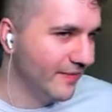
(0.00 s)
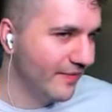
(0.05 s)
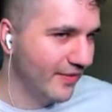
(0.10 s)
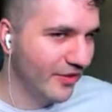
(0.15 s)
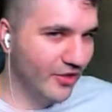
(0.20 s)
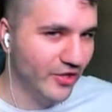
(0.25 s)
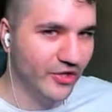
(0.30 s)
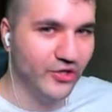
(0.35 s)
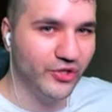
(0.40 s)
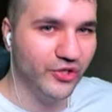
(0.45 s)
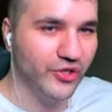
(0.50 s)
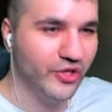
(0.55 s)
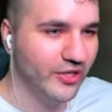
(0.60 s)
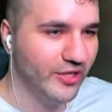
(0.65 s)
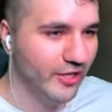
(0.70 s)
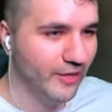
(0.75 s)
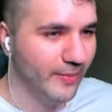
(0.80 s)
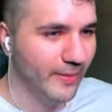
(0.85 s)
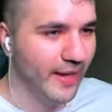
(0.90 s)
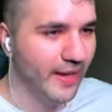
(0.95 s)
Looking good
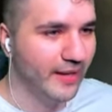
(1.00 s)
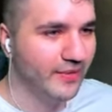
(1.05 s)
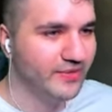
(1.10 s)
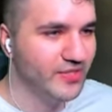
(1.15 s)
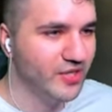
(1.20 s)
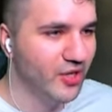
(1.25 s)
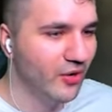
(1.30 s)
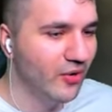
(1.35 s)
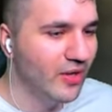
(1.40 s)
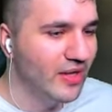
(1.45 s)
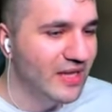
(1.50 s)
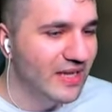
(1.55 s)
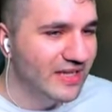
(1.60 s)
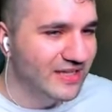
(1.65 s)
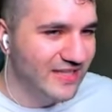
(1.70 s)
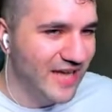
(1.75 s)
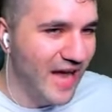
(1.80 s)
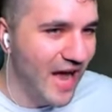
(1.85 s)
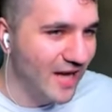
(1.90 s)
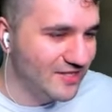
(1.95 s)
here, man. So,
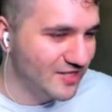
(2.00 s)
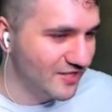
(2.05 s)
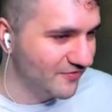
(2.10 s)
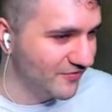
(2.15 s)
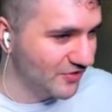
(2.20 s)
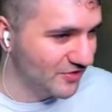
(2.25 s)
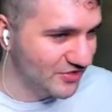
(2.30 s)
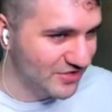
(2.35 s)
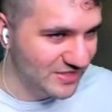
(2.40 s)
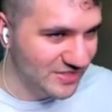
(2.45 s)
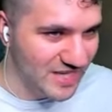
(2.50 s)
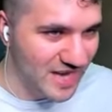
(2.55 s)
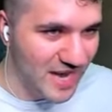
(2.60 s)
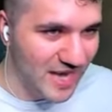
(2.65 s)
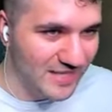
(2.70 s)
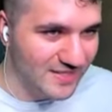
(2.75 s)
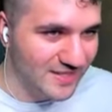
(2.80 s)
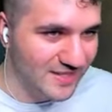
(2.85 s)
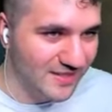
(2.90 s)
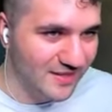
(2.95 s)
Toxic versus
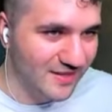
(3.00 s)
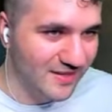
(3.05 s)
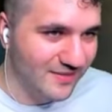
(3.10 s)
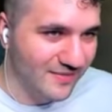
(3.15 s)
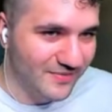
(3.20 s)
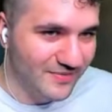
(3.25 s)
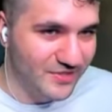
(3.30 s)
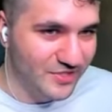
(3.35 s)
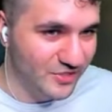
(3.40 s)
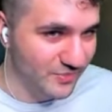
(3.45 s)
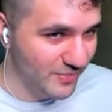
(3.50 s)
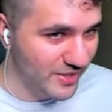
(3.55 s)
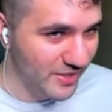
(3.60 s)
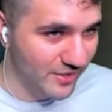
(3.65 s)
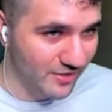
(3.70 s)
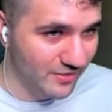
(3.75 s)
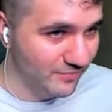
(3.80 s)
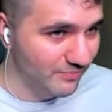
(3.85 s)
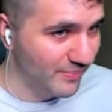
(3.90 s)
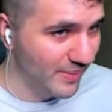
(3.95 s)
Toxic,
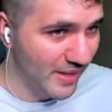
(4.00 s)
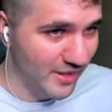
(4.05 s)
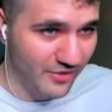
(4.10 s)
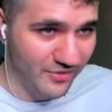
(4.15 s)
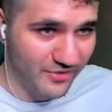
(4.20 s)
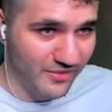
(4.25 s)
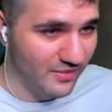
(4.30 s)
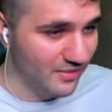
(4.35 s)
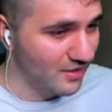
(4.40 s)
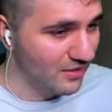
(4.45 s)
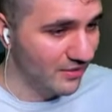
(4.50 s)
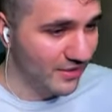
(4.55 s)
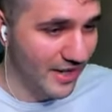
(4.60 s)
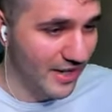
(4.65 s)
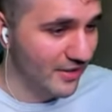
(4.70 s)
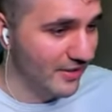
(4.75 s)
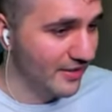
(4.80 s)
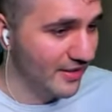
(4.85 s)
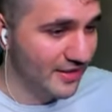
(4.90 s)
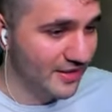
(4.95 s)
Dimir, better than Golgari, I